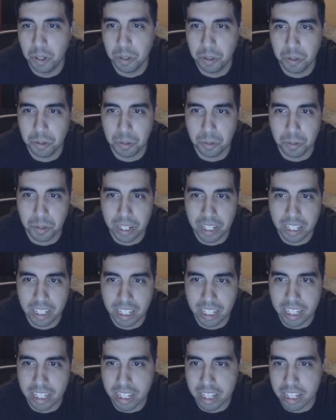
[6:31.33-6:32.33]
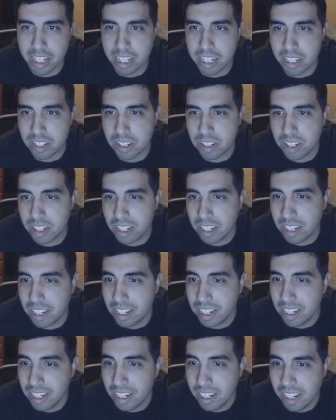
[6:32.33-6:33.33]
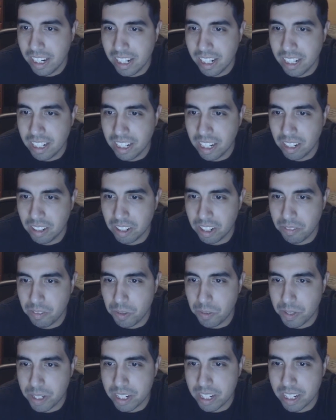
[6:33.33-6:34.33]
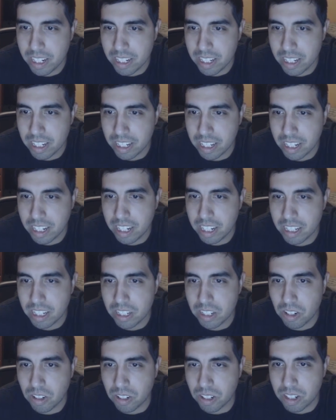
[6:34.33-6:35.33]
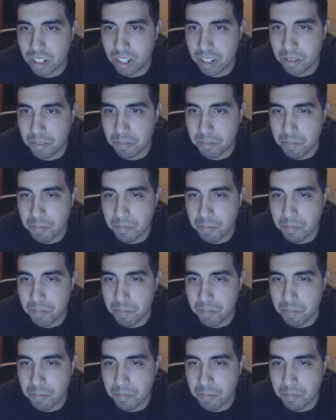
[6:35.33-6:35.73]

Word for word: Oh, I like this. I'll give you a ten second head start.